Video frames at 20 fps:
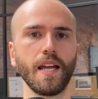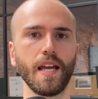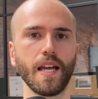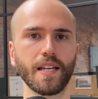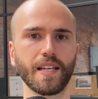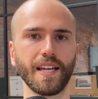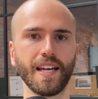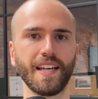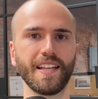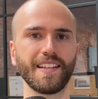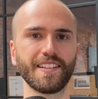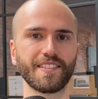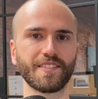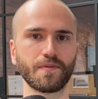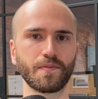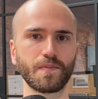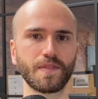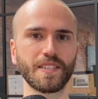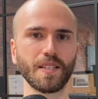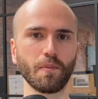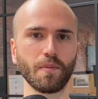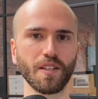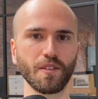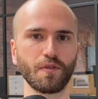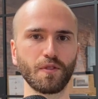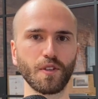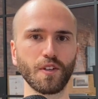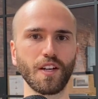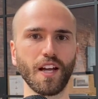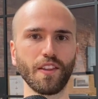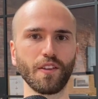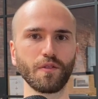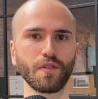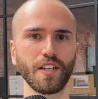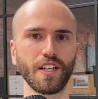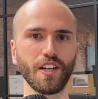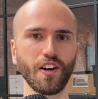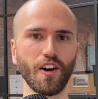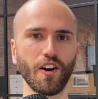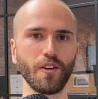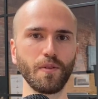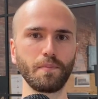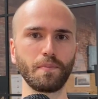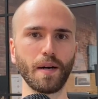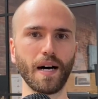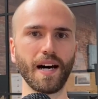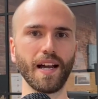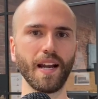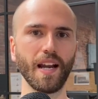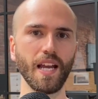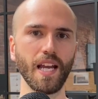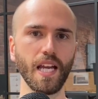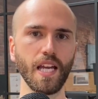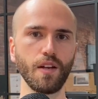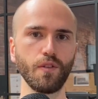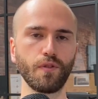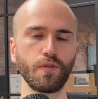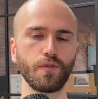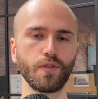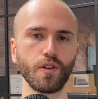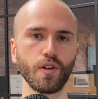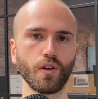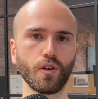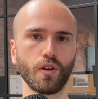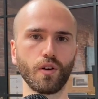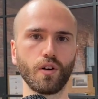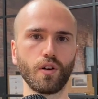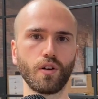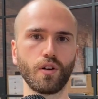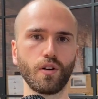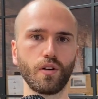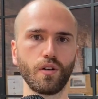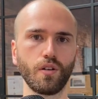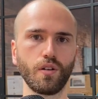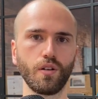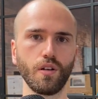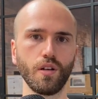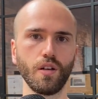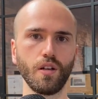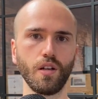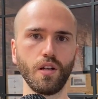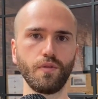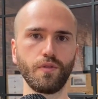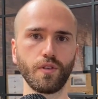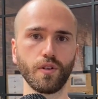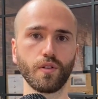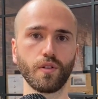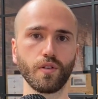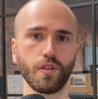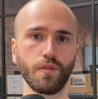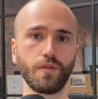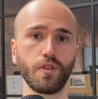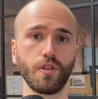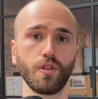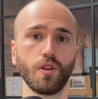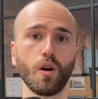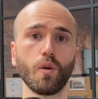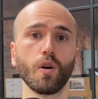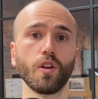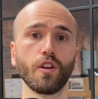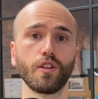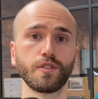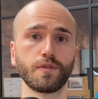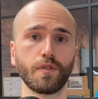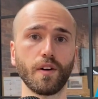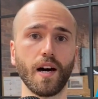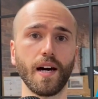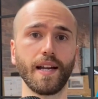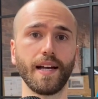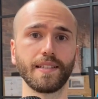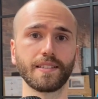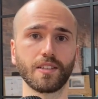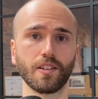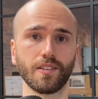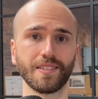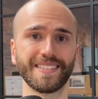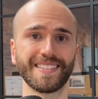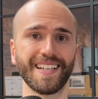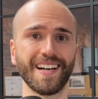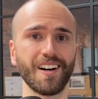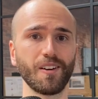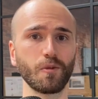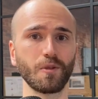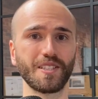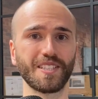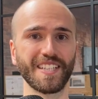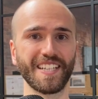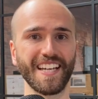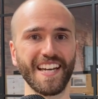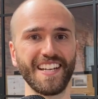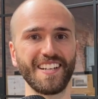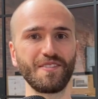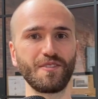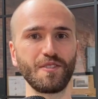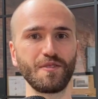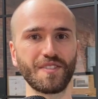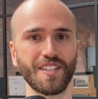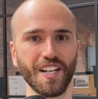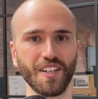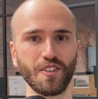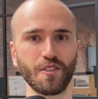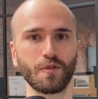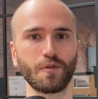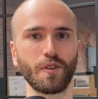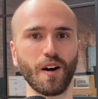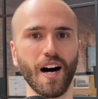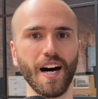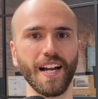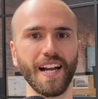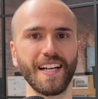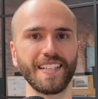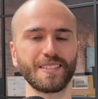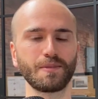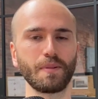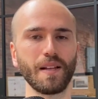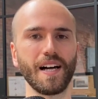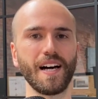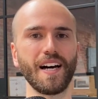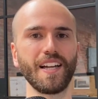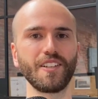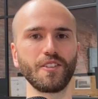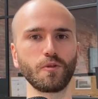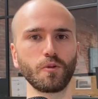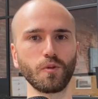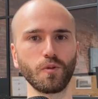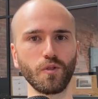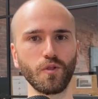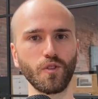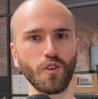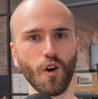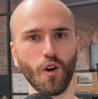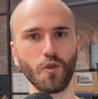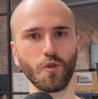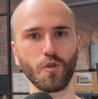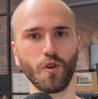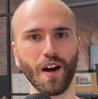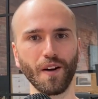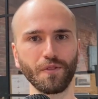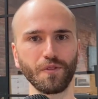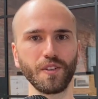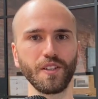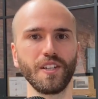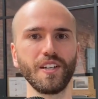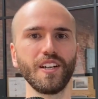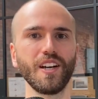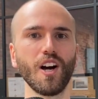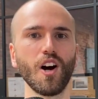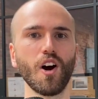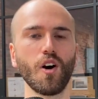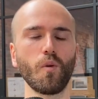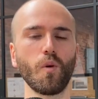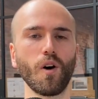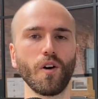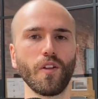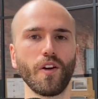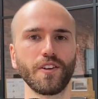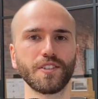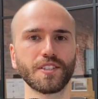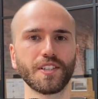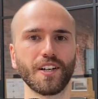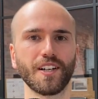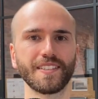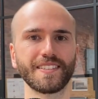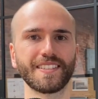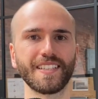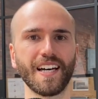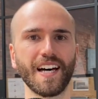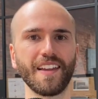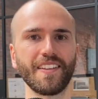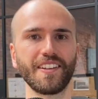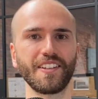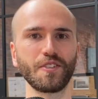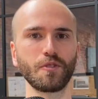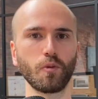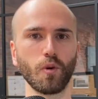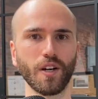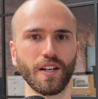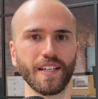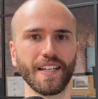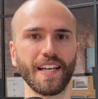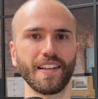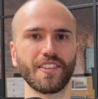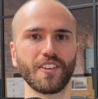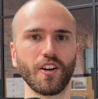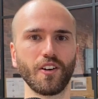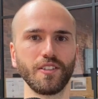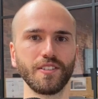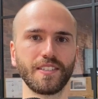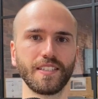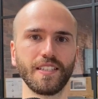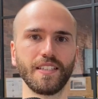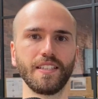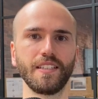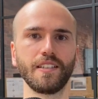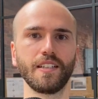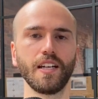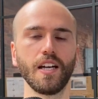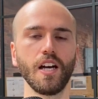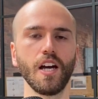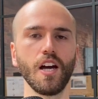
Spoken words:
Again, something for another video, but if you know what those finance costs are, which again, if you've done your finance plan, you will know roughly what those costs are, then you want to get those in.